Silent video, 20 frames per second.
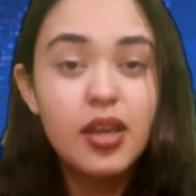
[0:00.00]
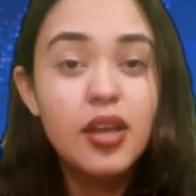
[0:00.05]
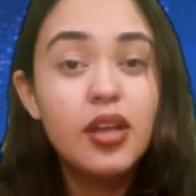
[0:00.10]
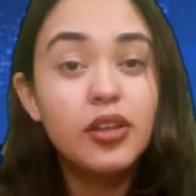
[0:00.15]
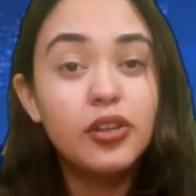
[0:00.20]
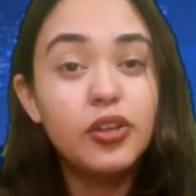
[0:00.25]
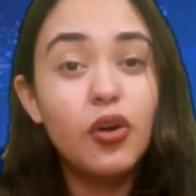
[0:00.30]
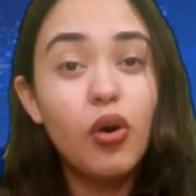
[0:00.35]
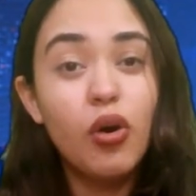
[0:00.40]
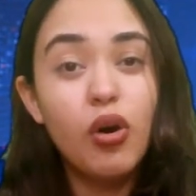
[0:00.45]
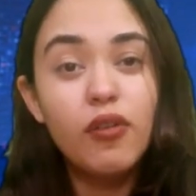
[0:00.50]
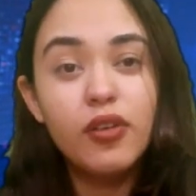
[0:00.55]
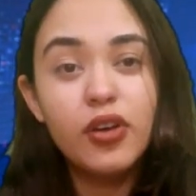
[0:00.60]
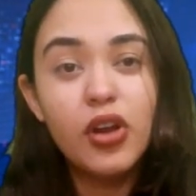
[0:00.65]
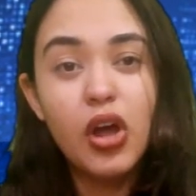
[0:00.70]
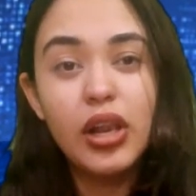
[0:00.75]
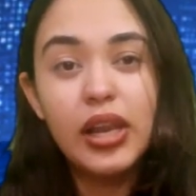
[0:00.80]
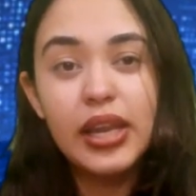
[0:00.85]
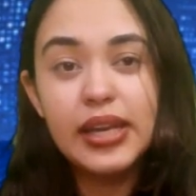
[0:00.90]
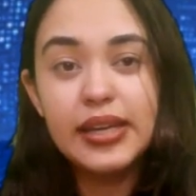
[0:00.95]
The
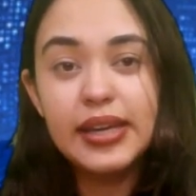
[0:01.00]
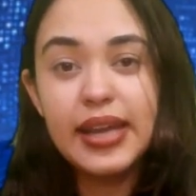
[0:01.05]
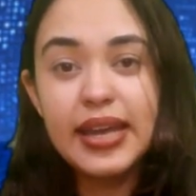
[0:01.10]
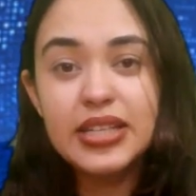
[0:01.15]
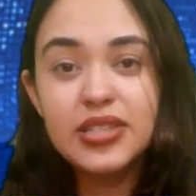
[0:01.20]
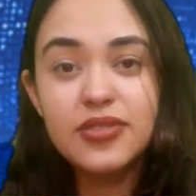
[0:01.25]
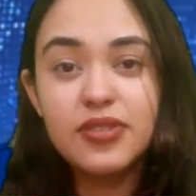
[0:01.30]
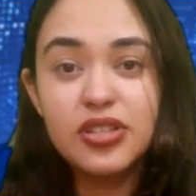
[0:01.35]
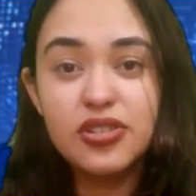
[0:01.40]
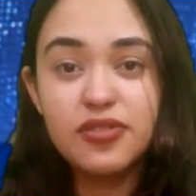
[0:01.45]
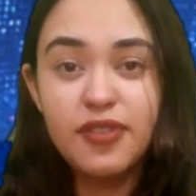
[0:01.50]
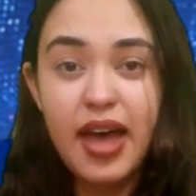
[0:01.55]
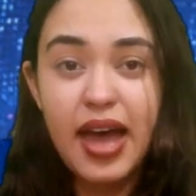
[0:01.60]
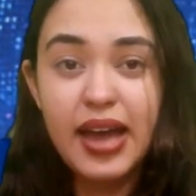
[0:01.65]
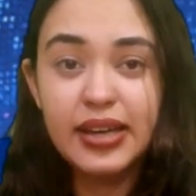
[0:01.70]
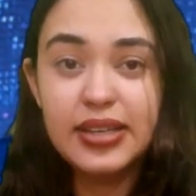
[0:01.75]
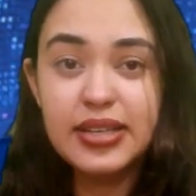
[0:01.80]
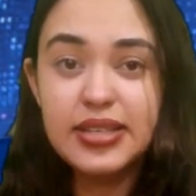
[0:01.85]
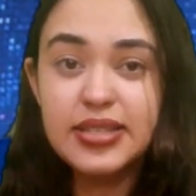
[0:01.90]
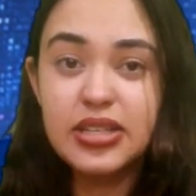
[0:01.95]
overall index, which
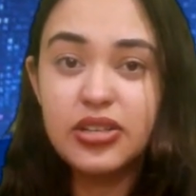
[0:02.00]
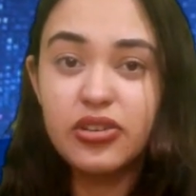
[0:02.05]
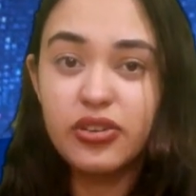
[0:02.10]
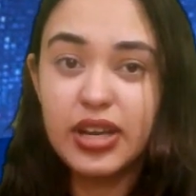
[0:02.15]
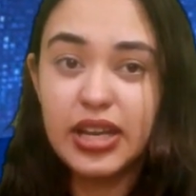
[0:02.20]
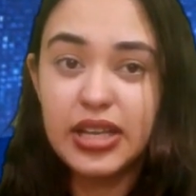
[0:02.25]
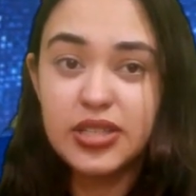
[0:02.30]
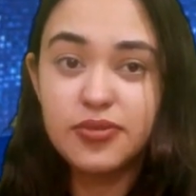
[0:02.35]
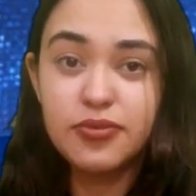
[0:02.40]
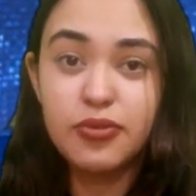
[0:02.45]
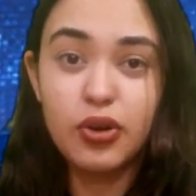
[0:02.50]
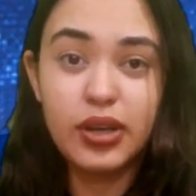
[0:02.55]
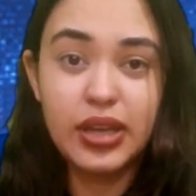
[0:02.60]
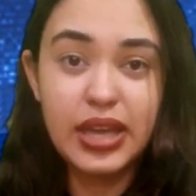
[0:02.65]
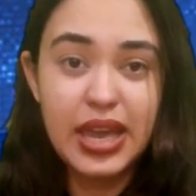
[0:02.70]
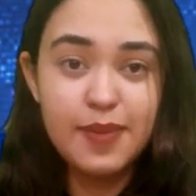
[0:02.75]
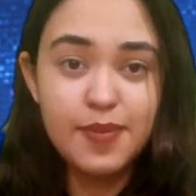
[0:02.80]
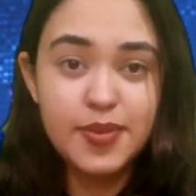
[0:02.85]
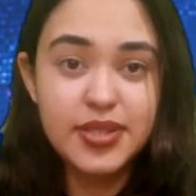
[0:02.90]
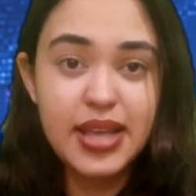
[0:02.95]
factors in rates for
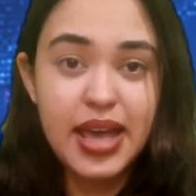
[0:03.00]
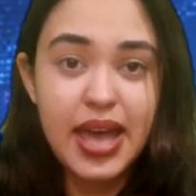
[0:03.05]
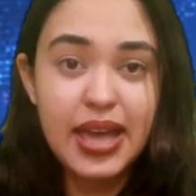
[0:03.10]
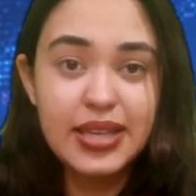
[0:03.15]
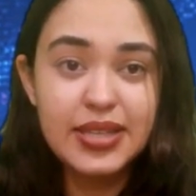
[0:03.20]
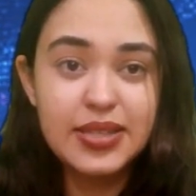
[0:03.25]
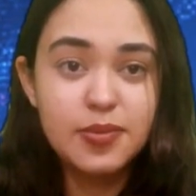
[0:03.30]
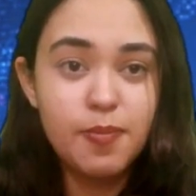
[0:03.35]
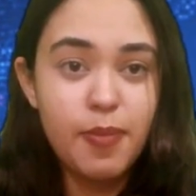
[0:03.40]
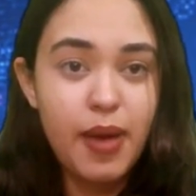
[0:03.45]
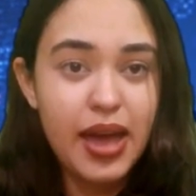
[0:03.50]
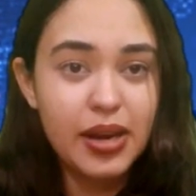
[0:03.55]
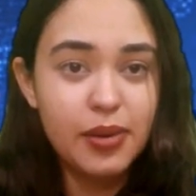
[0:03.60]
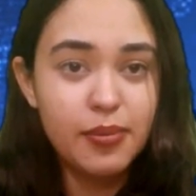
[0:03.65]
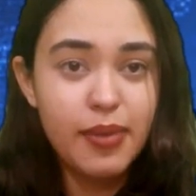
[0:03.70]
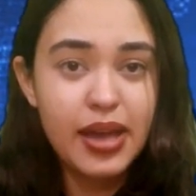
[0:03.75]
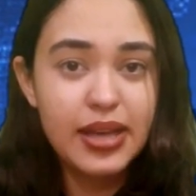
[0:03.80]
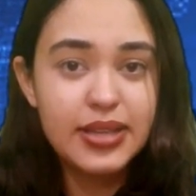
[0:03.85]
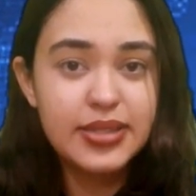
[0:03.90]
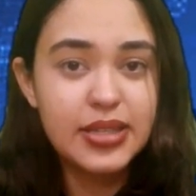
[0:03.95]
Capesize,
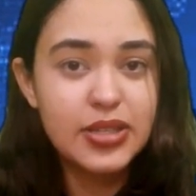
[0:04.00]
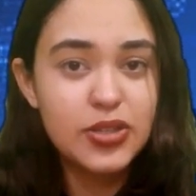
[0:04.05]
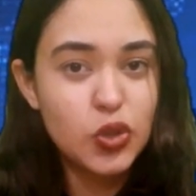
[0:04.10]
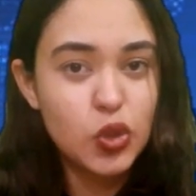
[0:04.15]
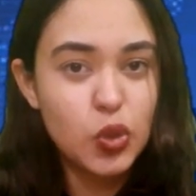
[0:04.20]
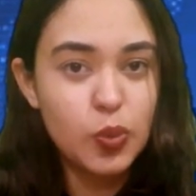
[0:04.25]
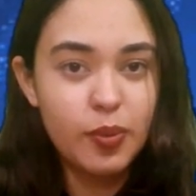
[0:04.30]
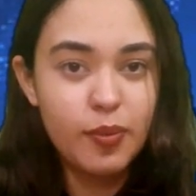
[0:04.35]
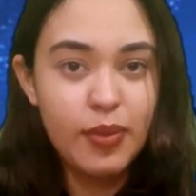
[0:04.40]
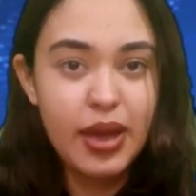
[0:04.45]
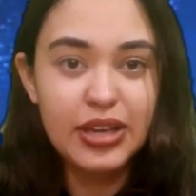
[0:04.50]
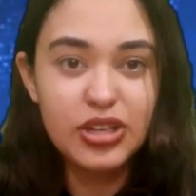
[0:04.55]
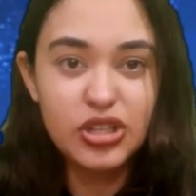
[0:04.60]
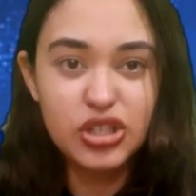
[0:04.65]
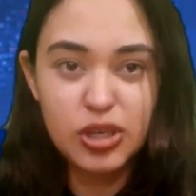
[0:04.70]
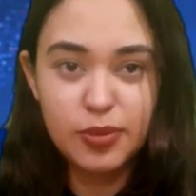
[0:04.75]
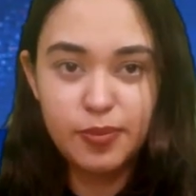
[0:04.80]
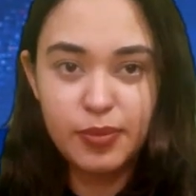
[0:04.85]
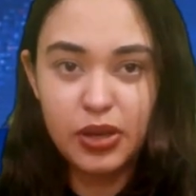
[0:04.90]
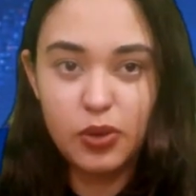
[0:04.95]
Panamax and Supramax
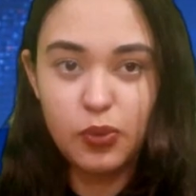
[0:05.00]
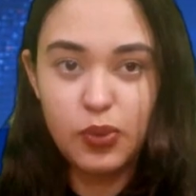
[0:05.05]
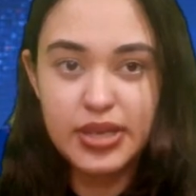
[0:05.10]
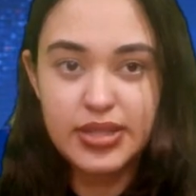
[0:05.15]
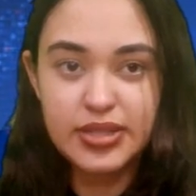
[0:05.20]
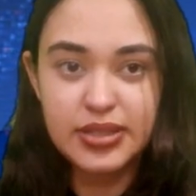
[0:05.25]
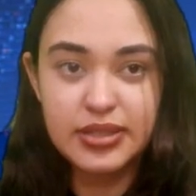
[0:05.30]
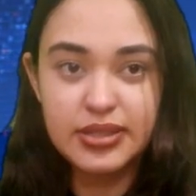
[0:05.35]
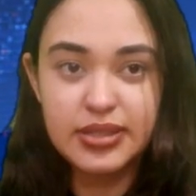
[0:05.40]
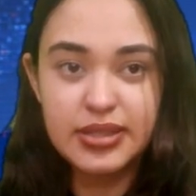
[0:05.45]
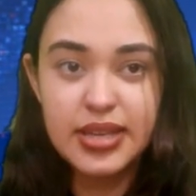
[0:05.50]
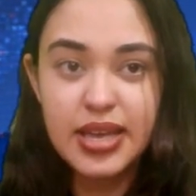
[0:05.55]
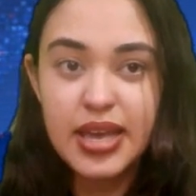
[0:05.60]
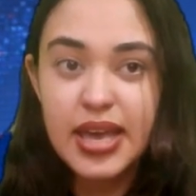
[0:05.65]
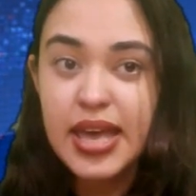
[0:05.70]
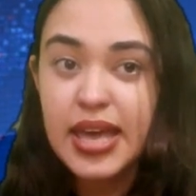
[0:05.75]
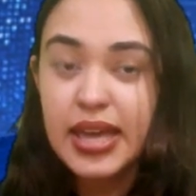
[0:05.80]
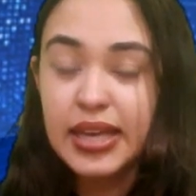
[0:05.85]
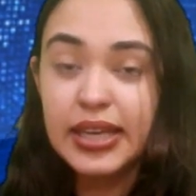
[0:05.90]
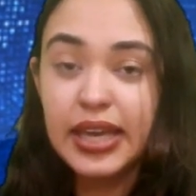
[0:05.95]
shipping vessels,
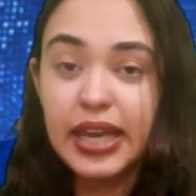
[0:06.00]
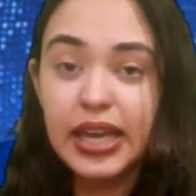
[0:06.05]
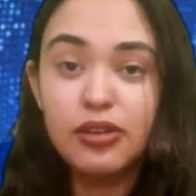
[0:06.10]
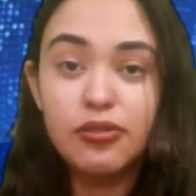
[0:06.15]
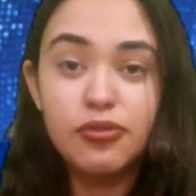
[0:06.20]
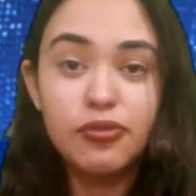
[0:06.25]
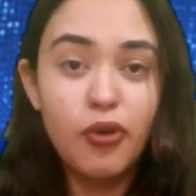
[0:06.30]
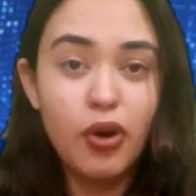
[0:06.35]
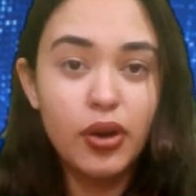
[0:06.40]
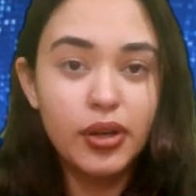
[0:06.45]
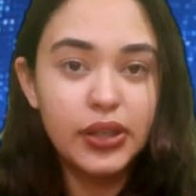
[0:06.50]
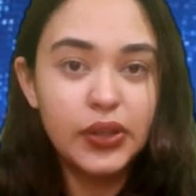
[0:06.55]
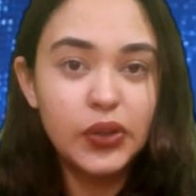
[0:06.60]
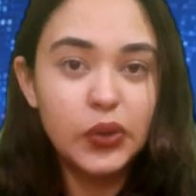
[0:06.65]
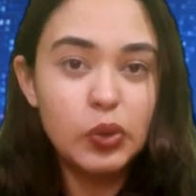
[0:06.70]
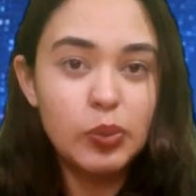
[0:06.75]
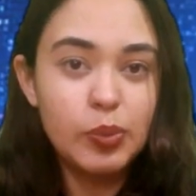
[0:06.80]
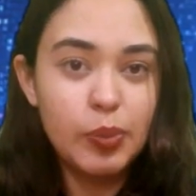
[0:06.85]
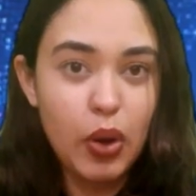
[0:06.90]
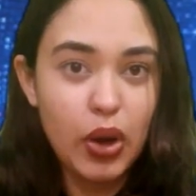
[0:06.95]
gained
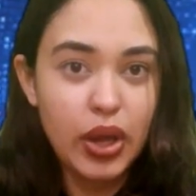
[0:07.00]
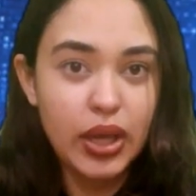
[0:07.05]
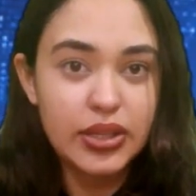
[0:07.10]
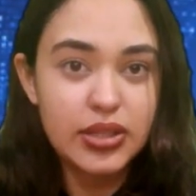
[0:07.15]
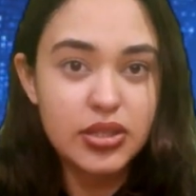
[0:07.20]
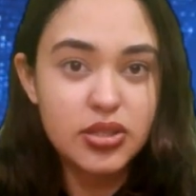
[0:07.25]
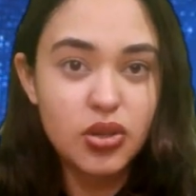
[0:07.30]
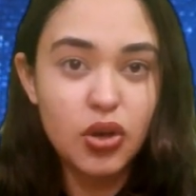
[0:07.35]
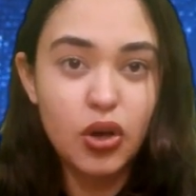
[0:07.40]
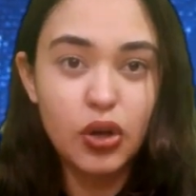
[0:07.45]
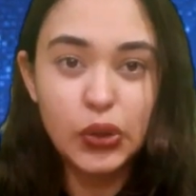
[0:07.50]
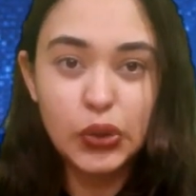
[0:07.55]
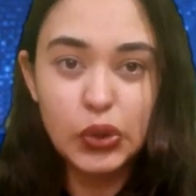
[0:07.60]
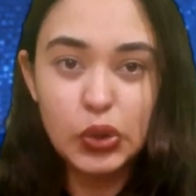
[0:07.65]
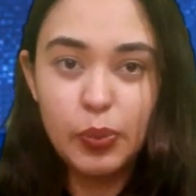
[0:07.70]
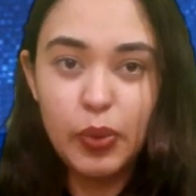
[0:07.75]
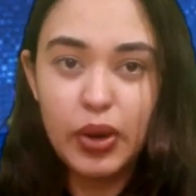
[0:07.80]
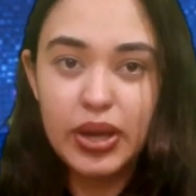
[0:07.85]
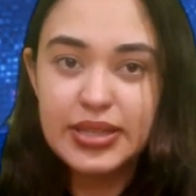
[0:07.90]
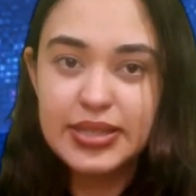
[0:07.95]
42 points or
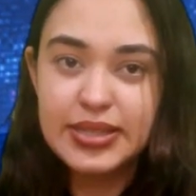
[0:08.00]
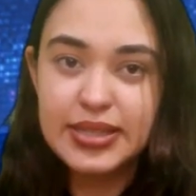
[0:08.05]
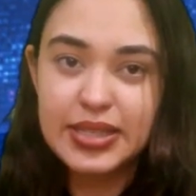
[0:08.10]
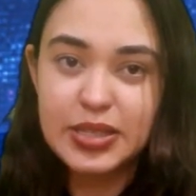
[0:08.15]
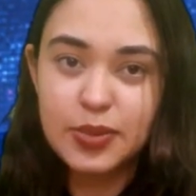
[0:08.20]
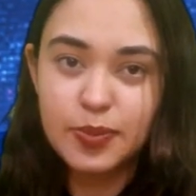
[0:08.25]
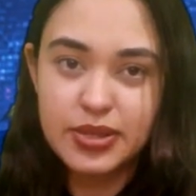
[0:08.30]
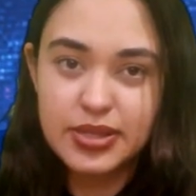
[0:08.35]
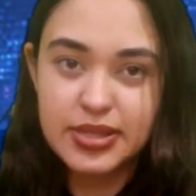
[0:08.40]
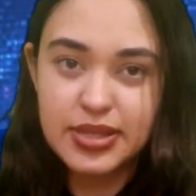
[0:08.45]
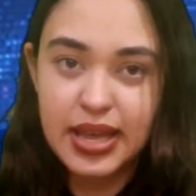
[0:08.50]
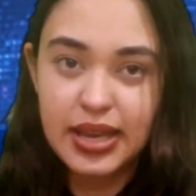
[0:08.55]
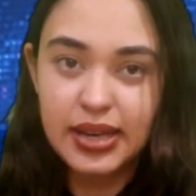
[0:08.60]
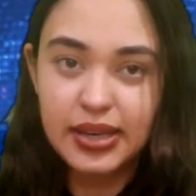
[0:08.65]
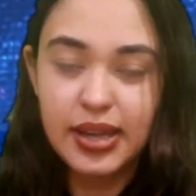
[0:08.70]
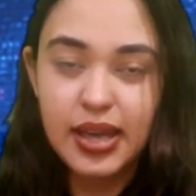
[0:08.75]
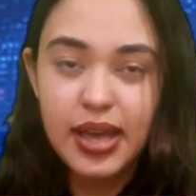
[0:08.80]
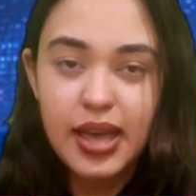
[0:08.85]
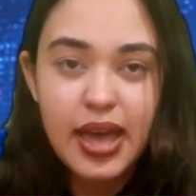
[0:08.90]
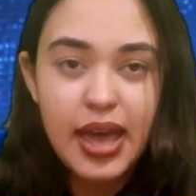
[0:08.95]
2.6%
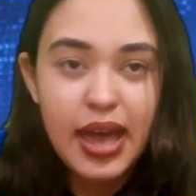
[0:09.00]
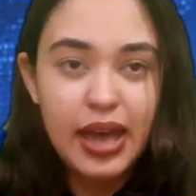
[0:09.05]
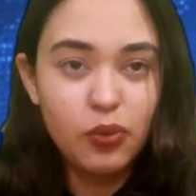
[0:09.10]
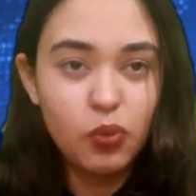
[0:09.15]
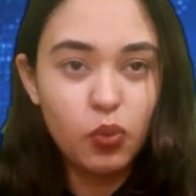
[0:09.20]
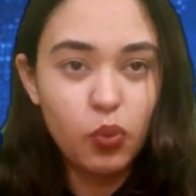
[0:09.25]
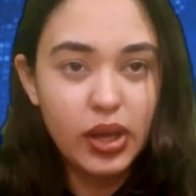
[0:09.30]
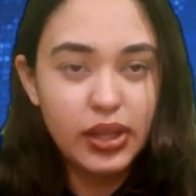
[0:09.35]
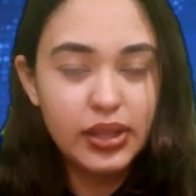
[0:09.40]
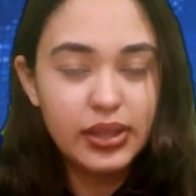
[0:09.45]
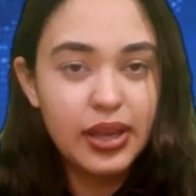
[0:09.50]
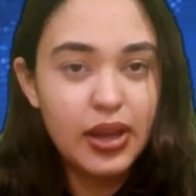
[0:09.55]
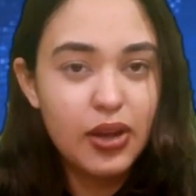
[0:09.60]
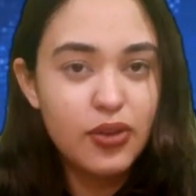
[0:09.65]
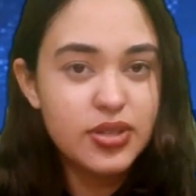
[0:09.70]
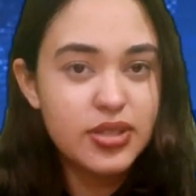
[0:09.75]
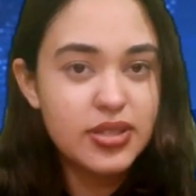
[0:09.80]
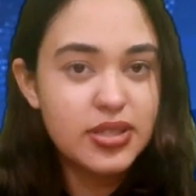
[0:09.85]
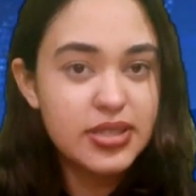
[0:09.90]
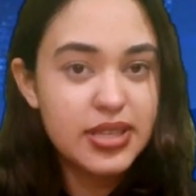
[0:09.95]
at
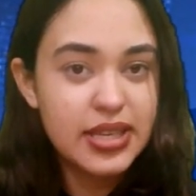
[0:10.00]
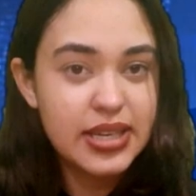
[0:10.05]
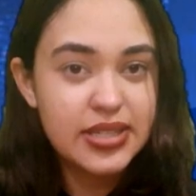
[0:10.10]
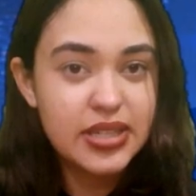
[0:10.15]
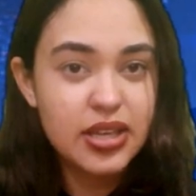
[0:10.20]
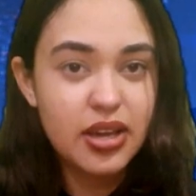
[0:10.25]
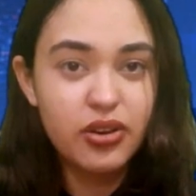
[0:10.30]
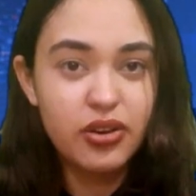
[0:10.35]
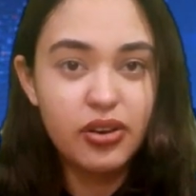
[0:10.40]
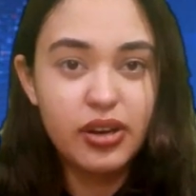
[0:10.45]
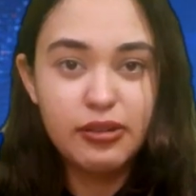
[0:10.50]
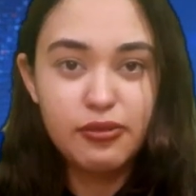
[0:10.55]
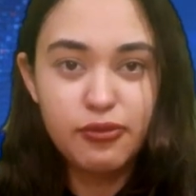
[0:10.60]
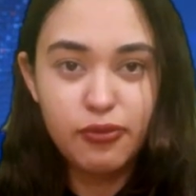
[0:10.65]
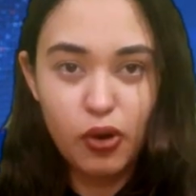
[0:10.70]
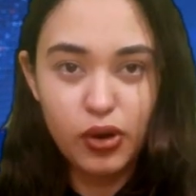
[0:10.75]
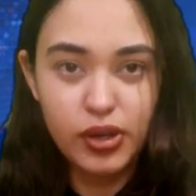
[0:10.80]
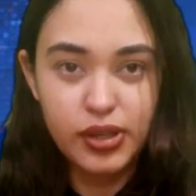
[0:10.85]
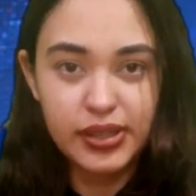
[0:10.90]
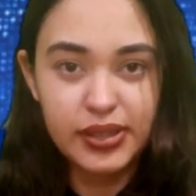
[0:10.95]

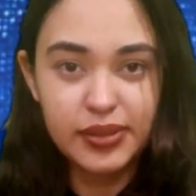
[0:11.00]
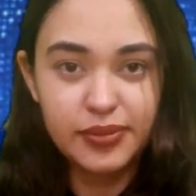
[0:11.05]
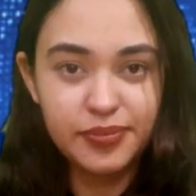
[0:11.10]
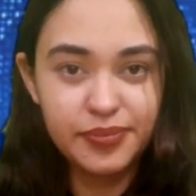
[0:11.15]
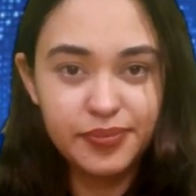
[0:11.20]
1,640.